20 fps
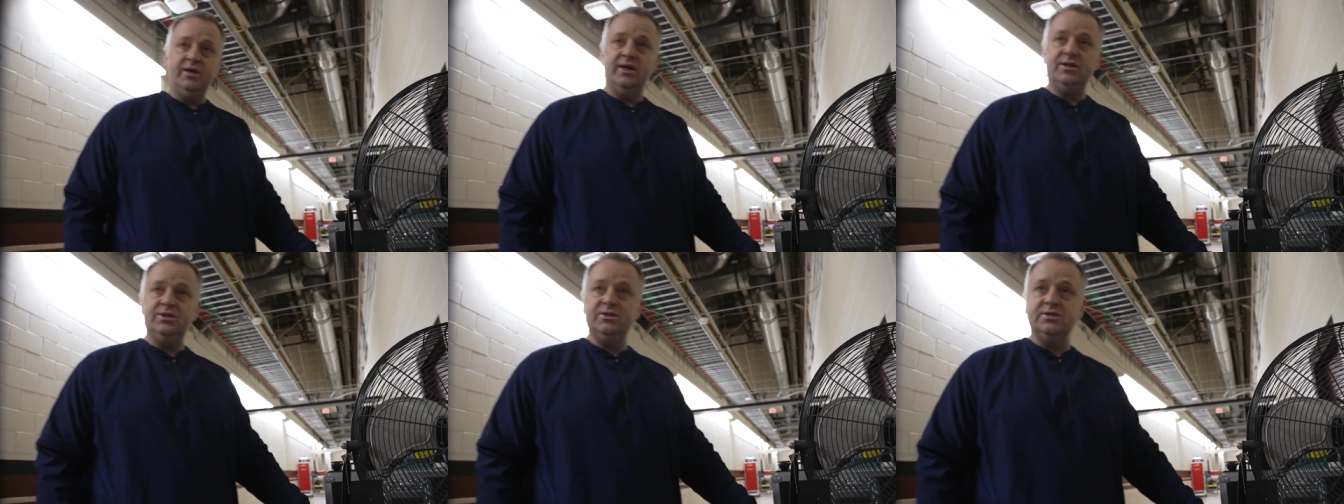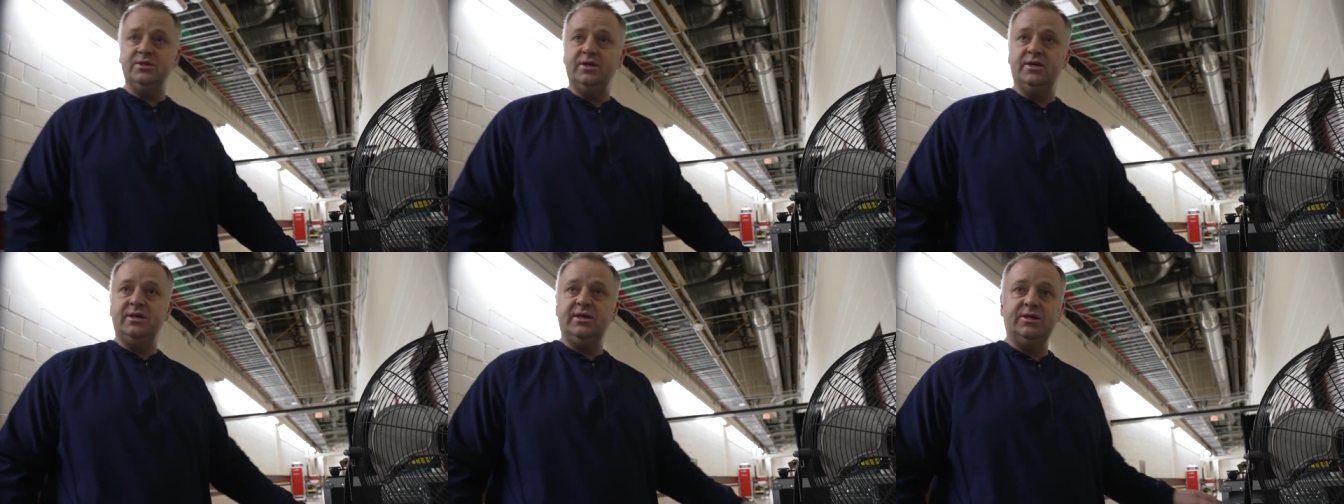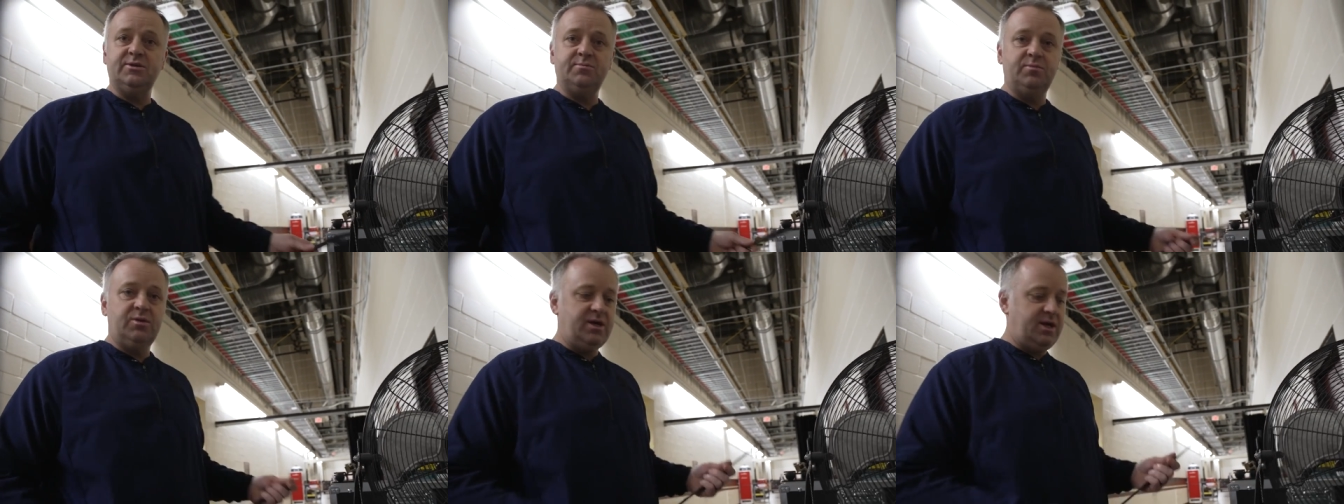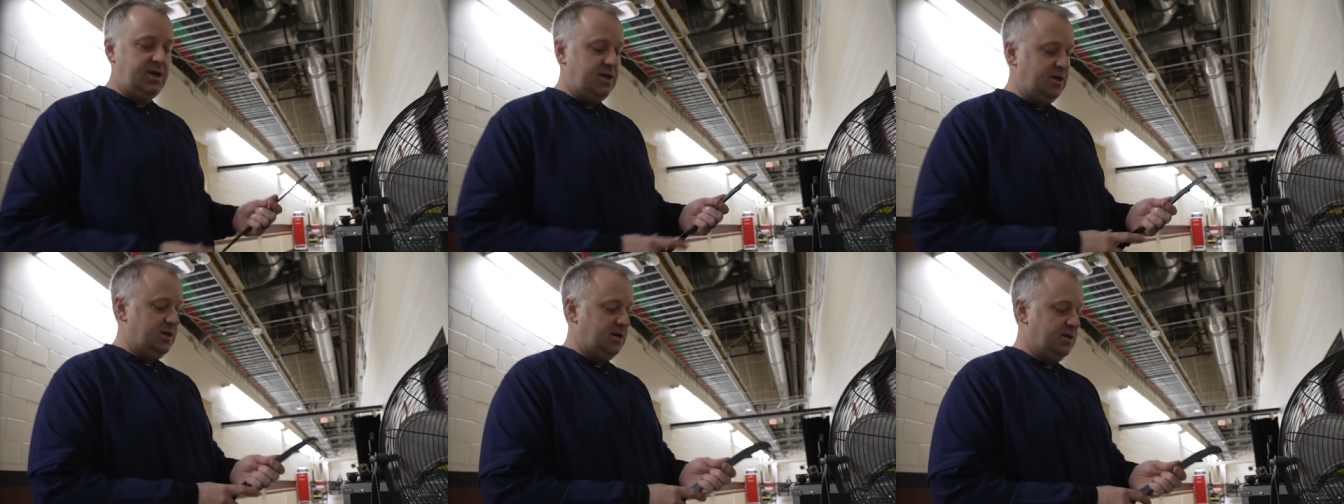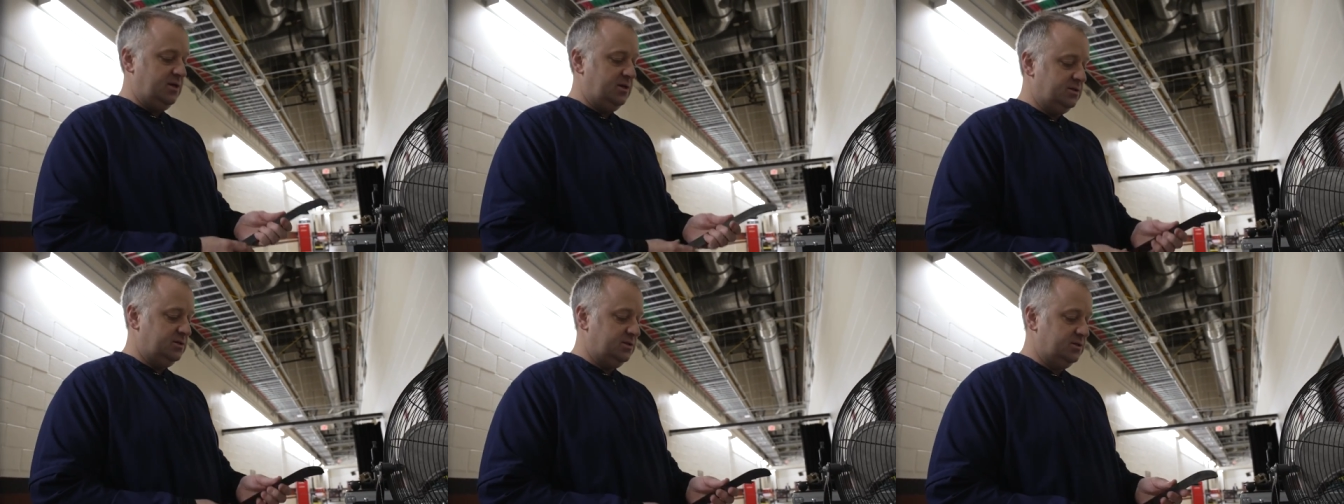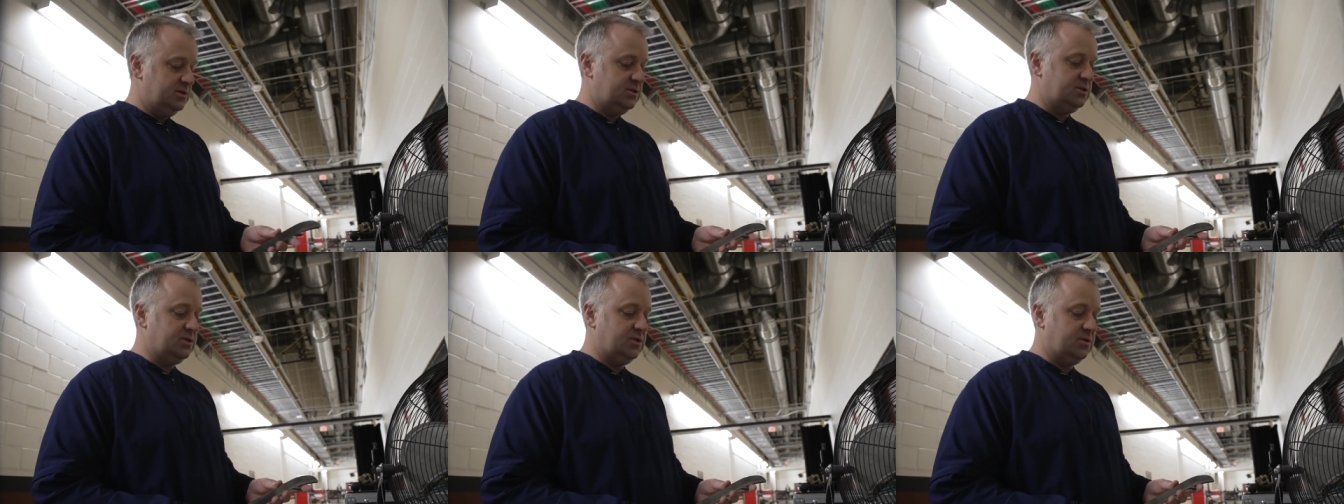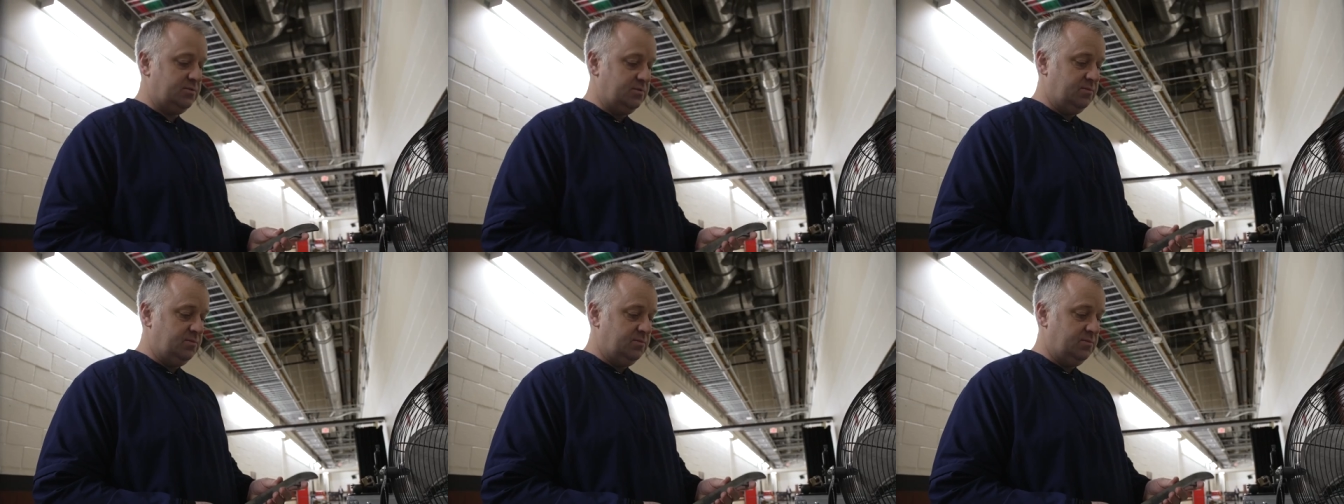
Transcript: edges on each blade. When